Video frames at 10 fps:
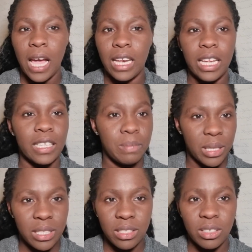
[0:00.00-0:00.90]
And like,
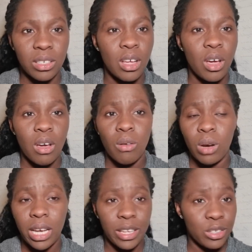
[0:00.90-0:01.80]
personal,
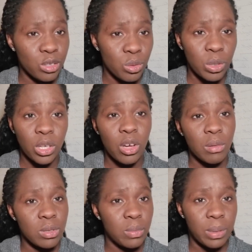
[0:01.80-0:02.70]
what can you do when it
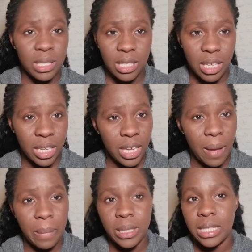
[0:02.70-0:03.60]
comes to personal
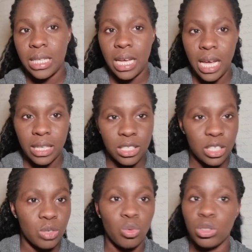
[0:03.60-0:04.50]
care, personal
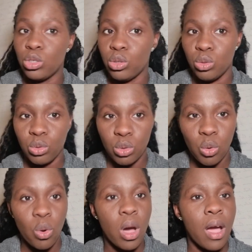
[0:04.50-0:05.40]
hygiene? What do you
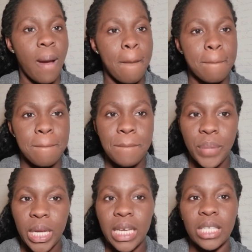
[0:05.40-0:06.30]
know?
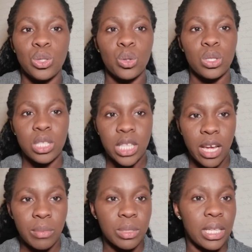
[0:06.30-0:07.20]
Bring in those
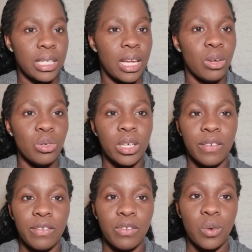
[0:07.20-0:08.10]
terms that they're
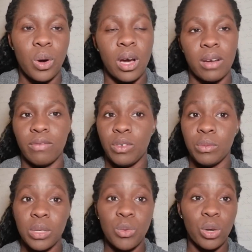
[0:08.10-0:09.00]
looking for. For
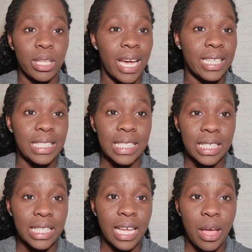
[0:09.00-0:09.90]
me, what I
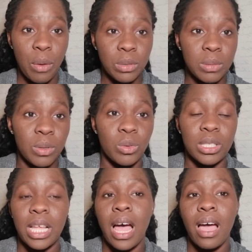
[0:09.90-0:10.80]
did that helped me
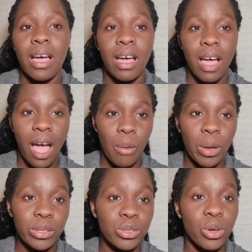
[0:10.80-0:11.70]
was that I
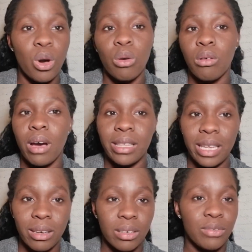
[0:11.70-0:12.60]
went to Google and
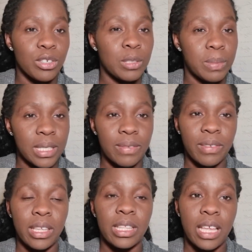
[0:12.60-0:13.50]
I looked for
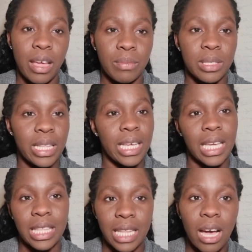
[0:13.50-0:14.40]
specific terms like
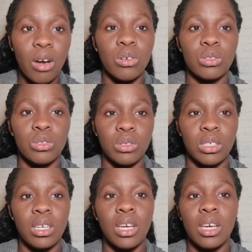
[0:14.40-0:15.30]
in that
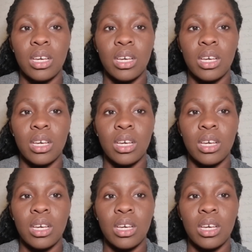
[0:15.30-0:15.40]
country